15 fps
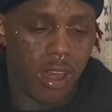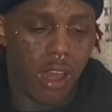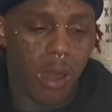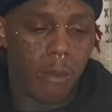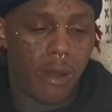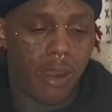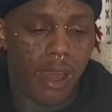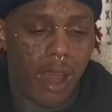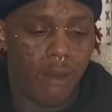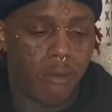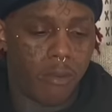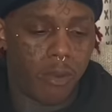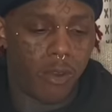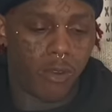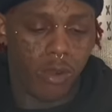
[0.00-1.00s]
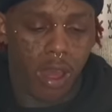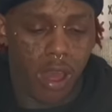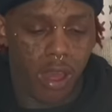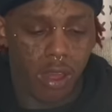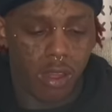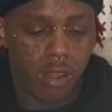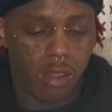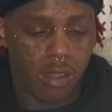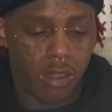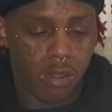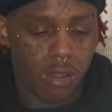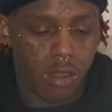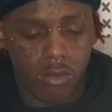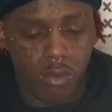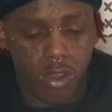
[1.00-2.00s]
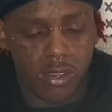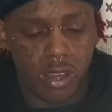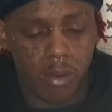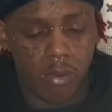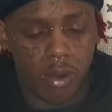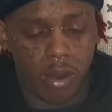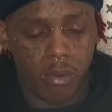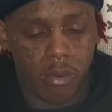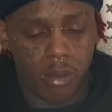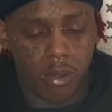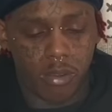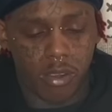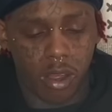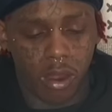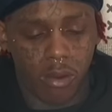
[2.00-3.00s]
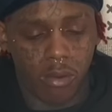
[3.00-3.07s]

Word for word: Everybody have a put on that. What you say, bro? I'm sorry.